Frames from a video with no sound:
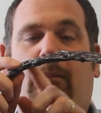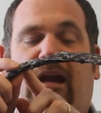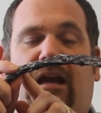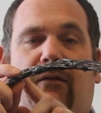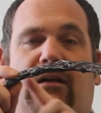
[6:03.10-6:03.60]

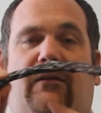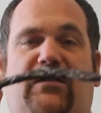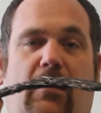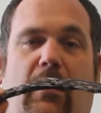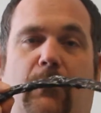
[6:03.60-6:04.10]
period
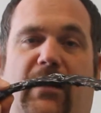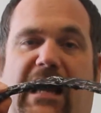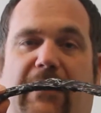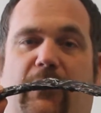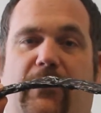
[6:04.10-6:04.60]
of time we
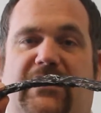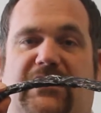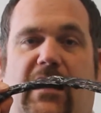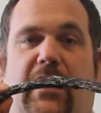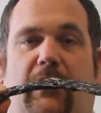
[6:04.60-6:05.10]
have on
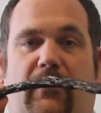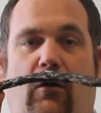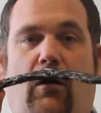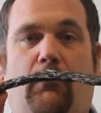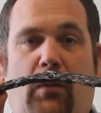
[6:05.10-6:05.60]
this earth
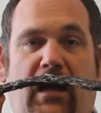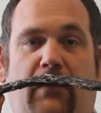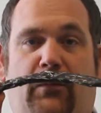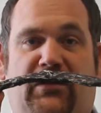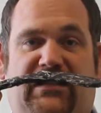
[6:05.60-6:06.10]
on
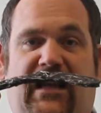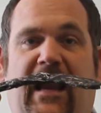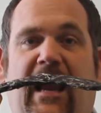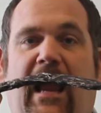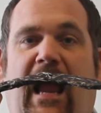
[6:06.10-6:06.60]
purpose.
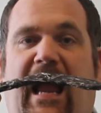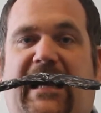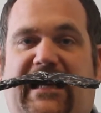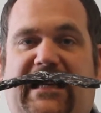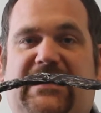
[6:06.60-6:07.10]

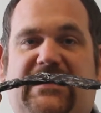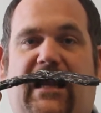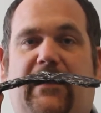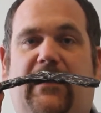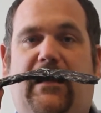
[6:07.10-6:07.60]
And he's
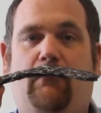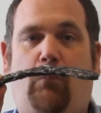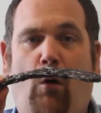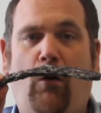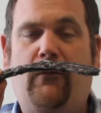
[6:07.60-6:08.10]
saying the
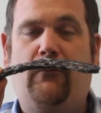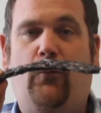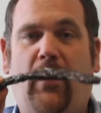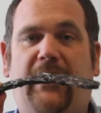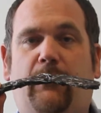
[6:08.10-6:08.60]

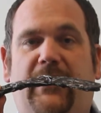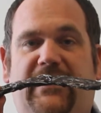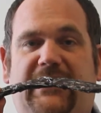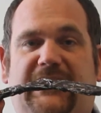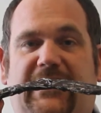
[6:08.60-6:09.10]
important way we
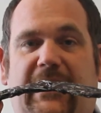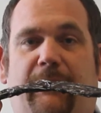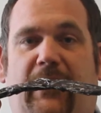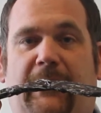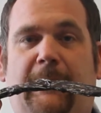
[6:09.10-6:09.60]
need to
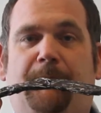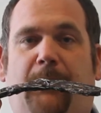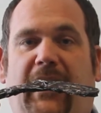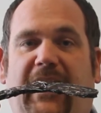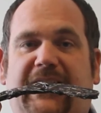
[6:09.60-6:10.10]
live it
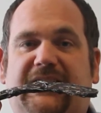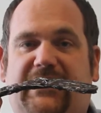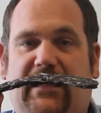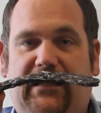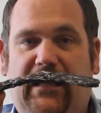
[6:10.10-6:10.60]
is
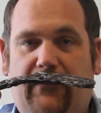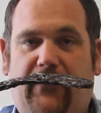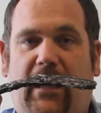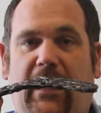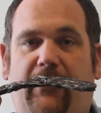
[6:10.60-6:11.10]
to
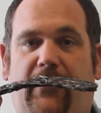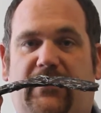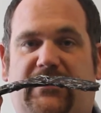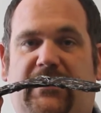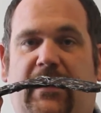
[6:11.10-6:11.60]
love
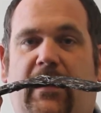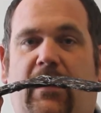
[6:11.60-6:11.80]
others,